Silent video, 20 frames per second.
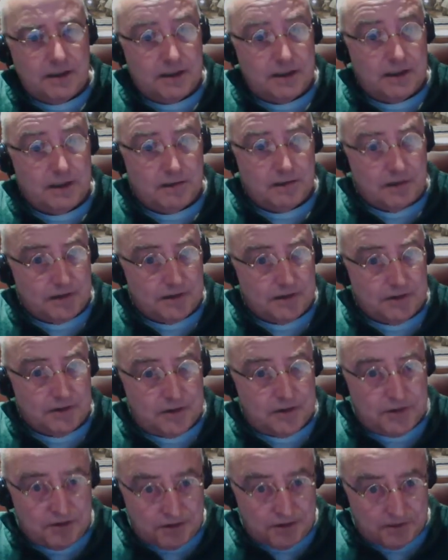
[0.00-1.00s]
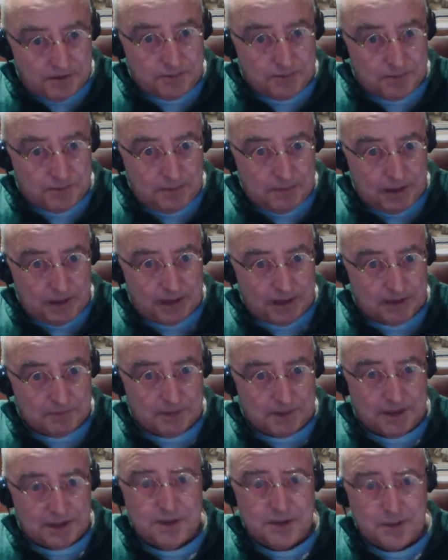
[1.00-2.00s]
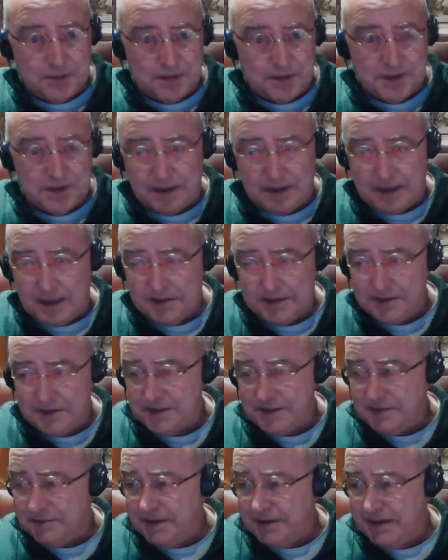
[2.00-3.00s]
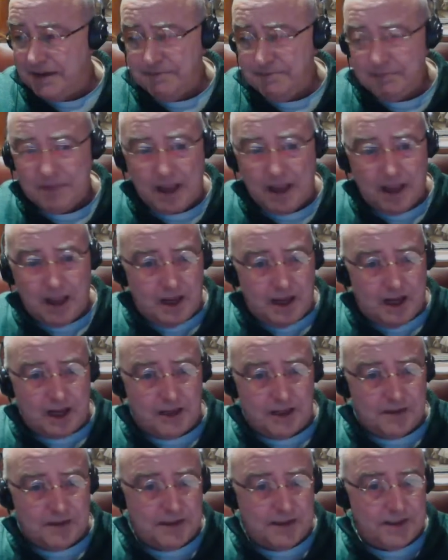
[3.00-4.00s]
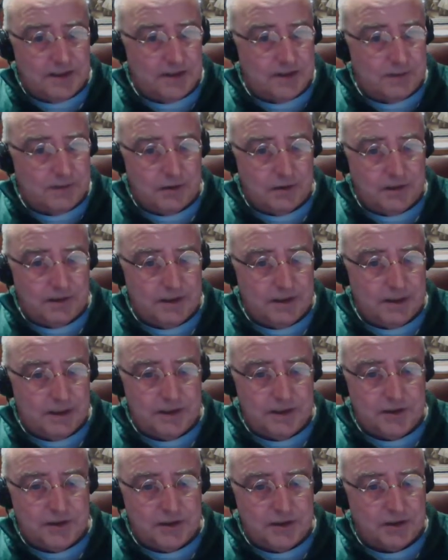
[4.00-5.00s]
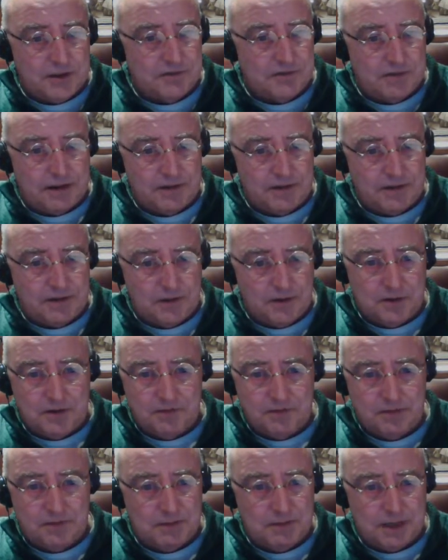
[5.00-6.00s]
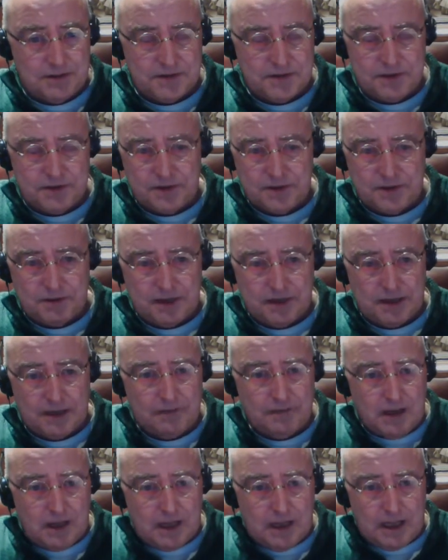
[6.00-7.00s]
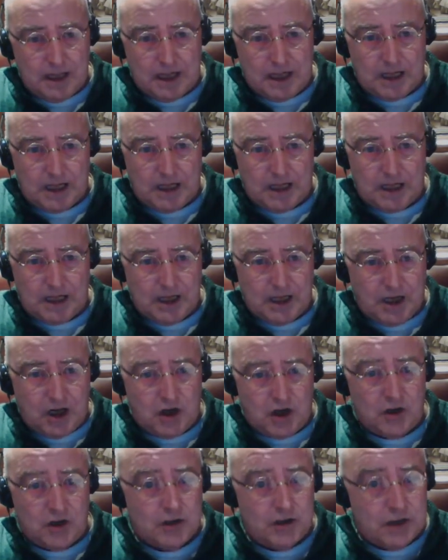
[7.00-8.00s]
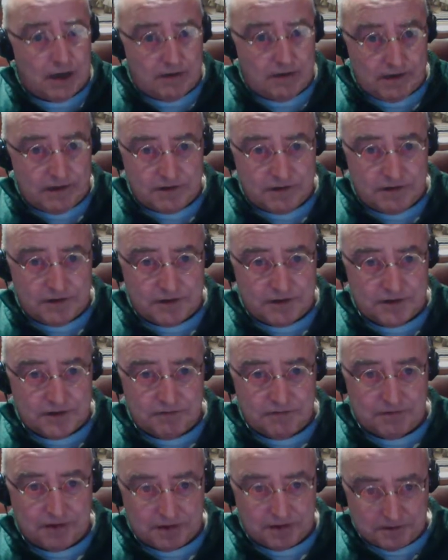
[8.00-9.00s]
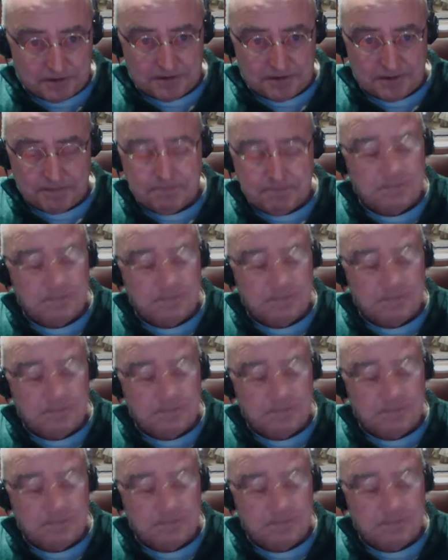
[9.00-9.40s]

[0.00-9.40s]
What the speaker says: There are two Wetherspoons in Leicester Square, and this one is just around the corner from Leicester Square on Charing Cross Road.